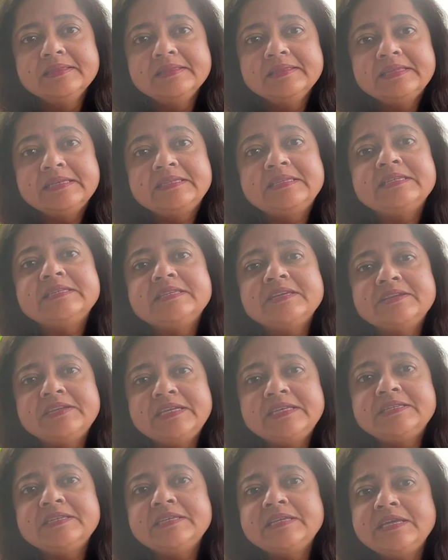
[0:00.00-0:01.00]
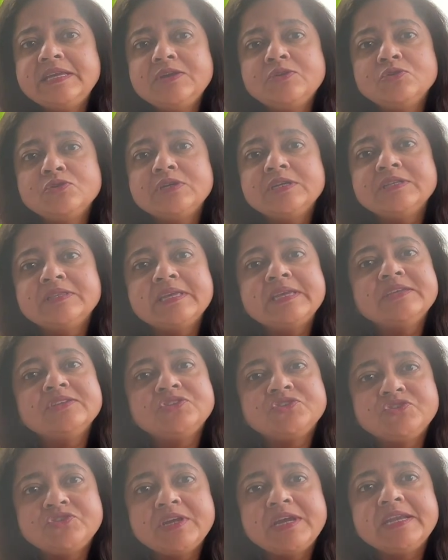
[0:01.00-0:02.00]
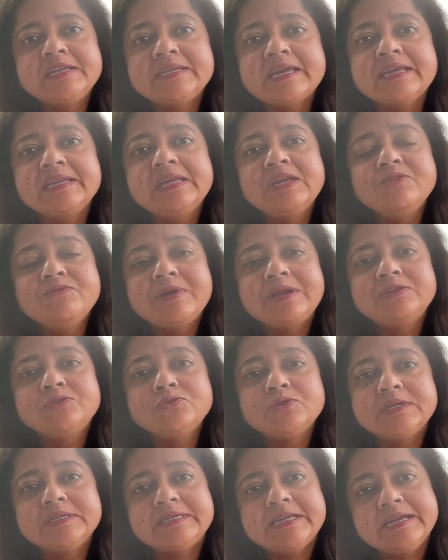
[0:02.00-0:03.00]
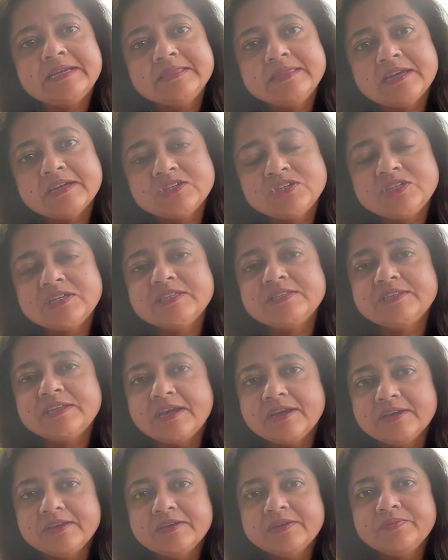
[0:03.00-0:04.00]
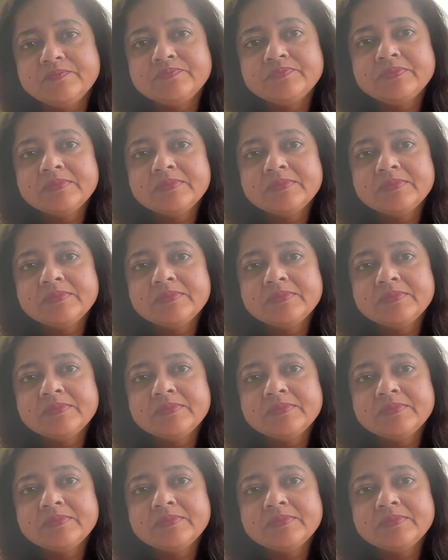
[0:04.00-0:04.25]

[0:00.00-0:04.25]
This is the reason he couldn't think straight and he went to attend Daksha's yagya.